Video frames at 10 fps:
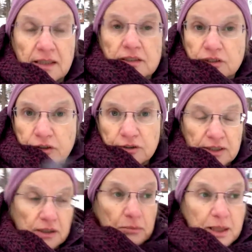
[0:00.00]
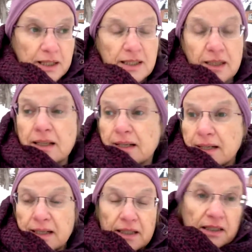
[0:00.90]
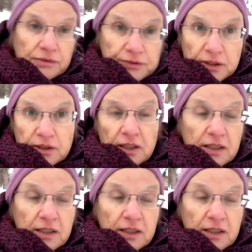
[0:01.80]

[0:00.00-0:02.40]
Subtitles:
sugar in your blood. If you're